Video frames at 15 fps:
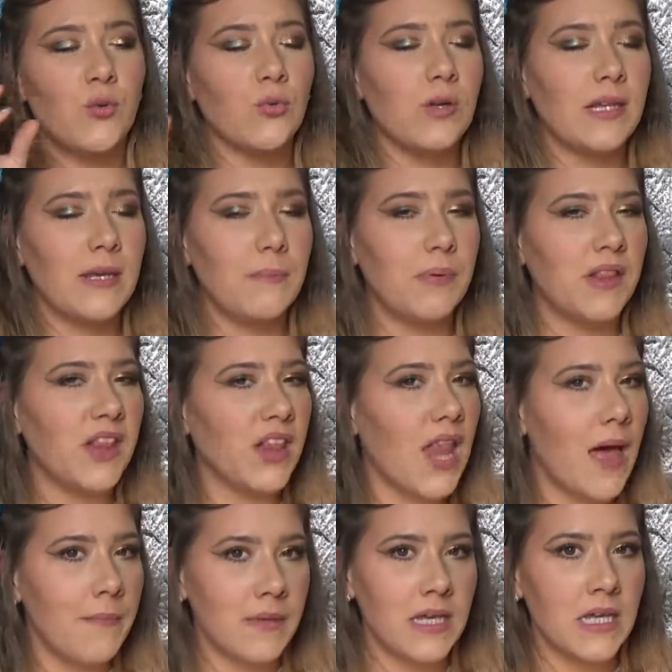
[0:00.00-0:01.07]
really
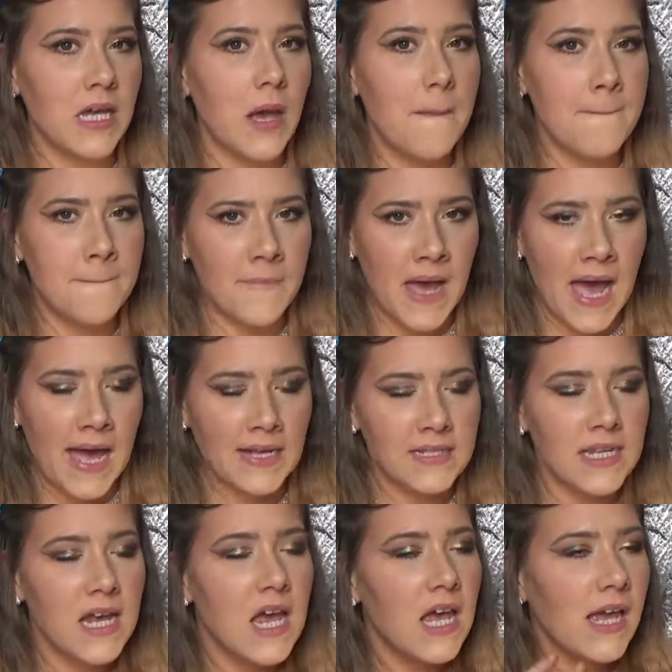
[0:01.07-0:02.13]
plummy
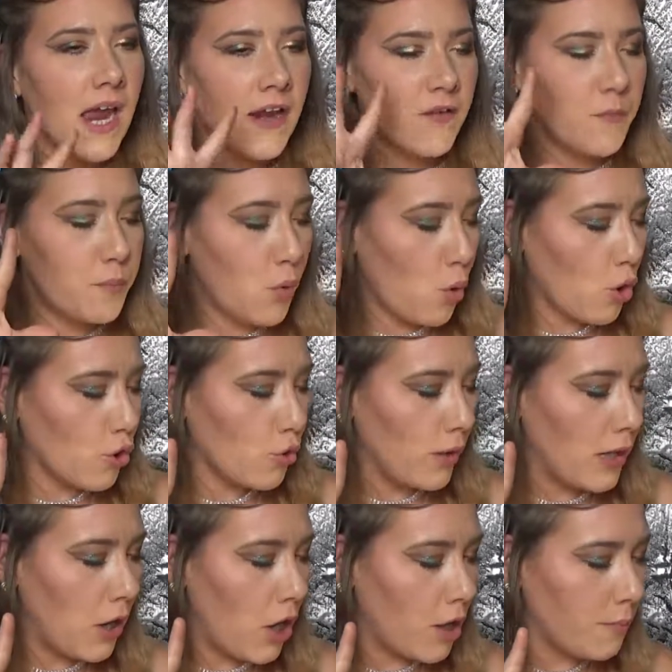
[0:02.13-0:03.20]
matte, kind of
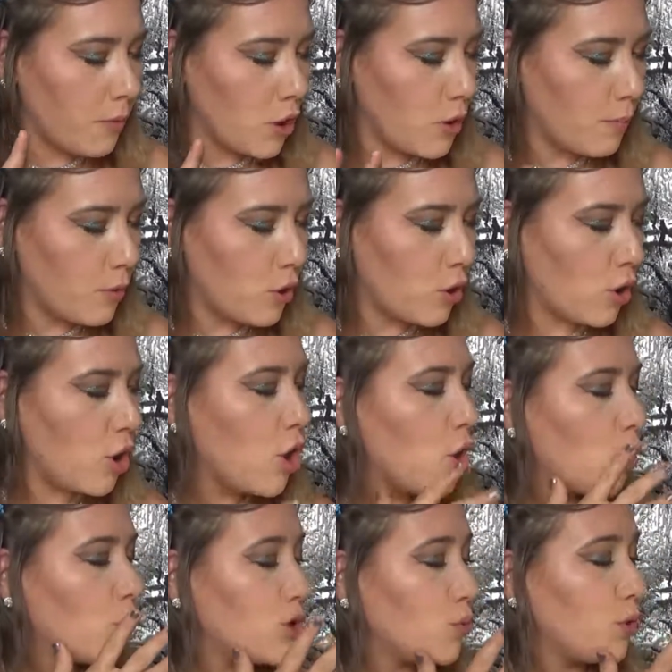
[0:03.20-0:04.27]
bordering on purple,
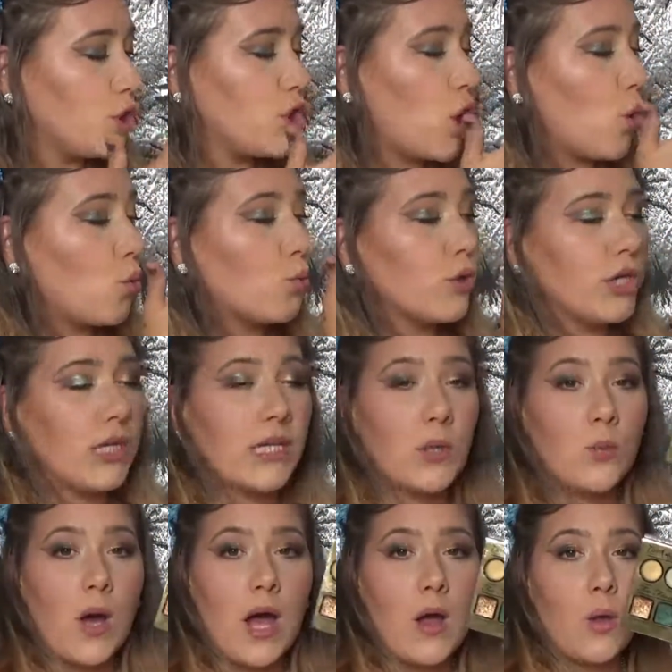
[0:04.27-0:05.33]
which would go really
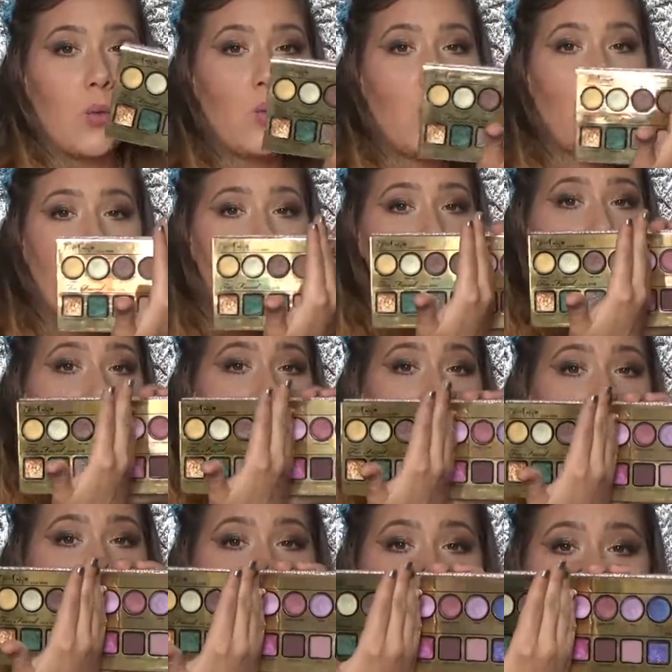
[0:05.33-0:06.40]
well
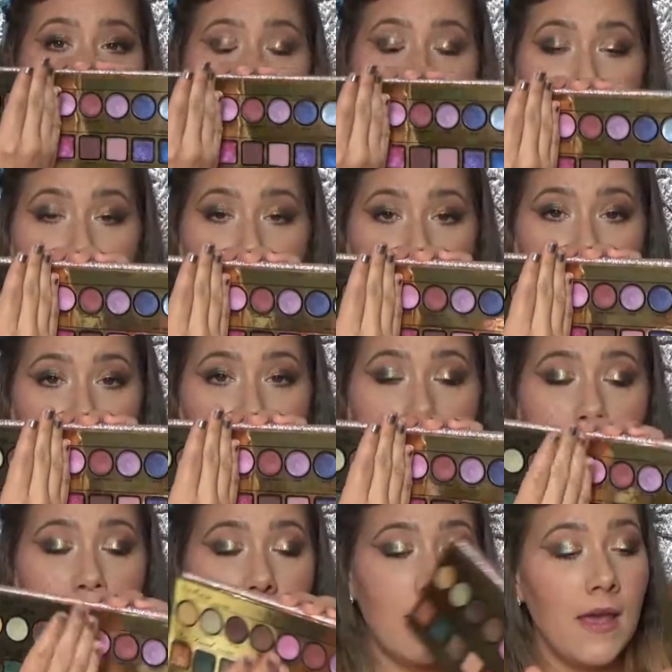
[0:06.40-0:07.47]
with the other
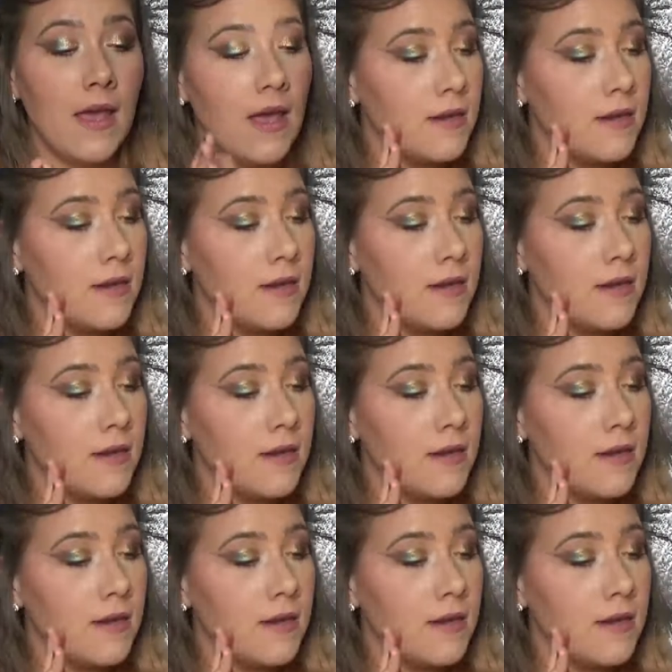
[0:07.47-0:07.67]
side.